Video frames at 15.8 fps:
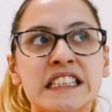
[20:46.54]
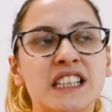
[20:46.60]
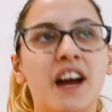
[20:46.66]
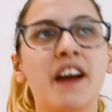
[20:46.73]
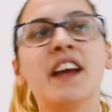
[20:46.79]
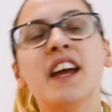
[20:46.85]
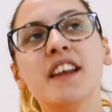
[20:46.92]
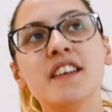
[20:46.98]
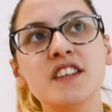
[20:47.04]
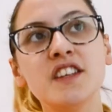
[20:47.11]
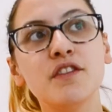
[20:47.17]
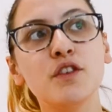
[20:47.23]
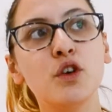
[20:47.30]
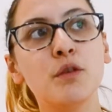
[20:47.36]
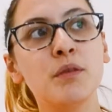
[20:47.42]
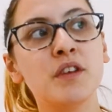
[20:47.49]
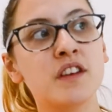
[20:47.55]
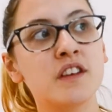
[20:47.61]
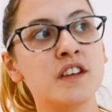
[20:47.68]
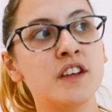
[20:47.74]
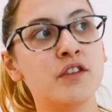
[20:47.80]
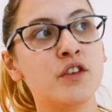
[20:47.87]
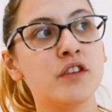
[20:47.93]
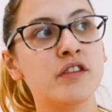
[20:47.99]
I guess difficult because it's
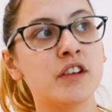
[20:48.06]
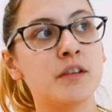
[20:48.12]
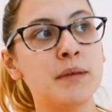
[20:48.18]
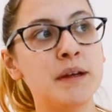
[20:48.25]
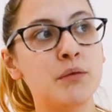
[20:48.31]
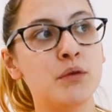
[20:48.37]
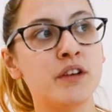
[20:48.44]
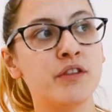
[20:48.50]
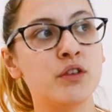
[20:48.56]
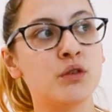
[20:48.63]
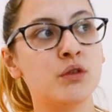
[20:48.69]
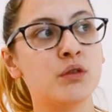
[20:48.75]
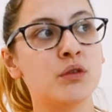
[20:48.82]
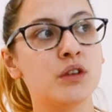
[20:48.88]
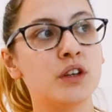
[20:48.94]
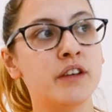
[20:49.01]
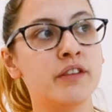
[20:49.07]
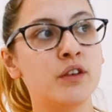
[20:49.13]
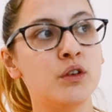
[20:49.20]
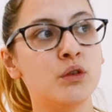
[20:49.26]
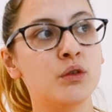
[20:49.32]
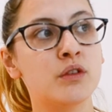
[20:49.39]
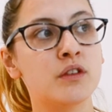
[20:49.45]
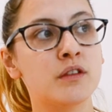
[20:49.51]
difficult for people if
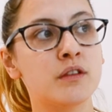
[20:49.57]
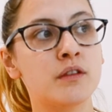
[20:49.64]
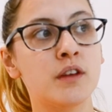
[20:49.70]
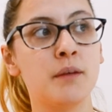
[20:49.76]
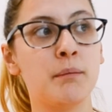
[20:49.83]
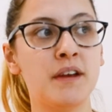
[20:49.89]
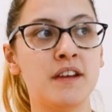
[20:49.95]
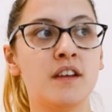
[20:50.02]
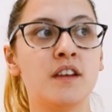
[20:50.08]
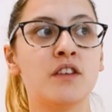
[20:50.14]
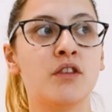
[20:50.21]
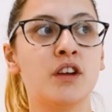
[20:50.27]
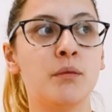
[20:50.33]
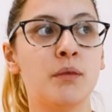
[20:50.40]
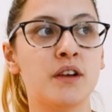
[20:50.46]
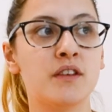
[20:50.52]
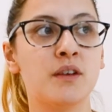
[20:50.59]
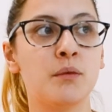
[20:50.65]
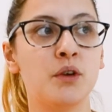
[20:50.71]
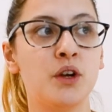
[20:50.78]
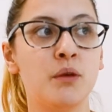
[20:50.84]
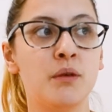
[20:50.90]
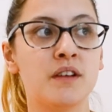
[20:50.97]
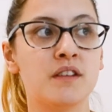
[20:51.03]
you're basically surrounded by someone
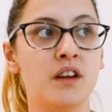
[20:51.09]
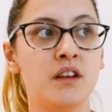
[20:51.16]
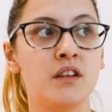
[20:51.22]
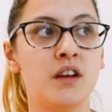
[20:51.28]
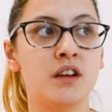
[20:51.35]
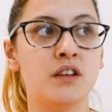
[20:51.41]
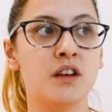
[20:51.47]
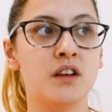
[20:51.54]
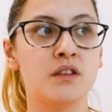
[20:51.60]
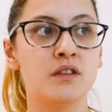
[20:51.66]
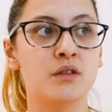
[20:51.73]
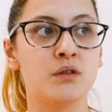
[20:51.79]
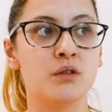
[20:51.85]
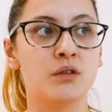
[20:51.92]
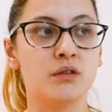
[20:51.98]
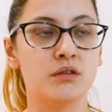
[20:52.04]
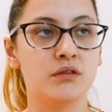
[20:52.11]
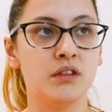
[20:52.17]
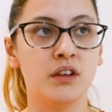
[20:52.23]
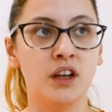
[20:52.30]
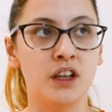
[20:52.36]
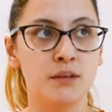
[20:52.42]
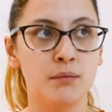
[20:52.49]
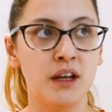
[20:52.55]
who has undiagnosed or
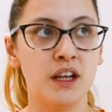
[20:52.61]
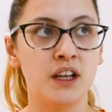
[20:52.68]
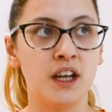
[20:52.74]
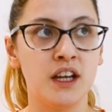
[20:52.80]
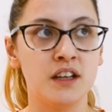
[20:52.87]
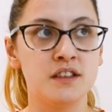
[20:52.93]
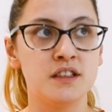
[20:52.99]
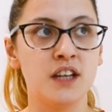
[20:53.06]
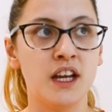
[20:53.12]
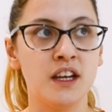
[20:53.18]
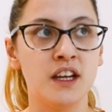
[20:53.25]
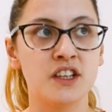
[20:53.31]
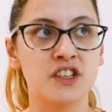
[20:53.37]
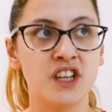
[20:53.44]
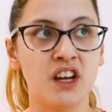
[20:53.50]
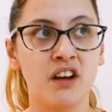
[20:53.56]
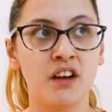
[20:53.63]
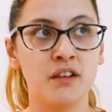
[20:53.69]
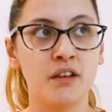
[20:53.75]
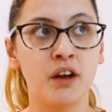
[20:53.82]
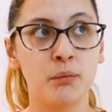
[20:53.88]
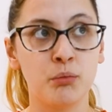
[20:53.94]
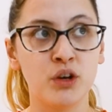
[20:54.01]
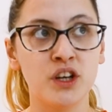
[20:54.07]
unmedicated ADHD. I
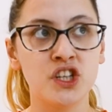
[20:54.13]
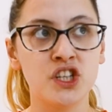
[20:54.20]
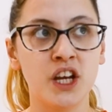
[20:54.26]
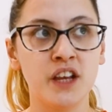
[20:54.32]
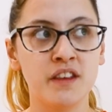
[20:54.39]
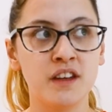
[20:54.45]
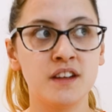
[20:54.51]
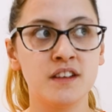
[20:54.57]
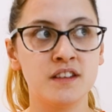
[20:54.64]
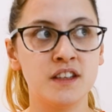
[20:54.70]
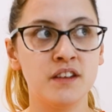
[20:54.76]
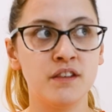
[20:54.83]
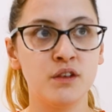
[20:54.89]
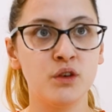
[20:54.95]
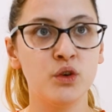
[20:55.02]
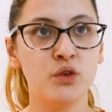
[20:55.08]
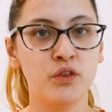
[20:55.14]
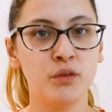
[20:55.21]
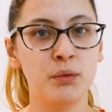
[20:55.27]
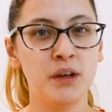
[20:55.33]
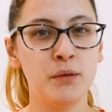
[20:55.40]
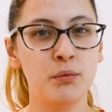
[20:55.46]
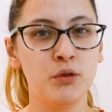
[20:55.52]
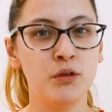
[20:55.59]
appreciate that it's difficult for
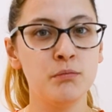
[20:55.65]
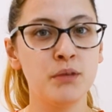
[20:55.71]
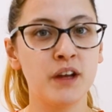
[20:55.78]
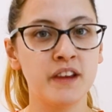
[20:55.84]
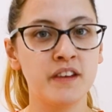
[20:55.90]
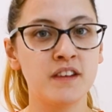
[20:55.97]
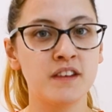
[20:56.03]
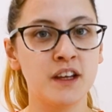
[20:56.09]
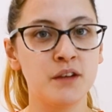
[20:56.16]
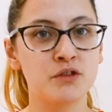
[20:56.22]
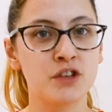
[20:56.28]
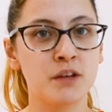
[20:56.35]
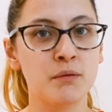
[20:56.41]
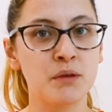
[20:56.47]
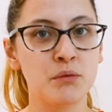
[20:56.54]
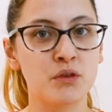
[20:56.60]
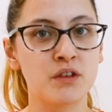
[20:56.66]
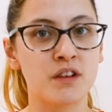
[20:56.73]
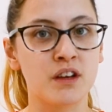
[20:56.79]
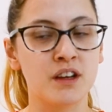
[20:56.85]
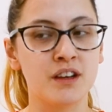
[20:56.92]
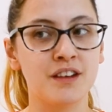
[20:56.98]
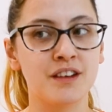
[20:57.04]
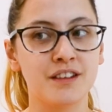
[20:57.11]
people, but at the same time it was
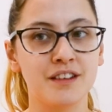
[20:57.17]
like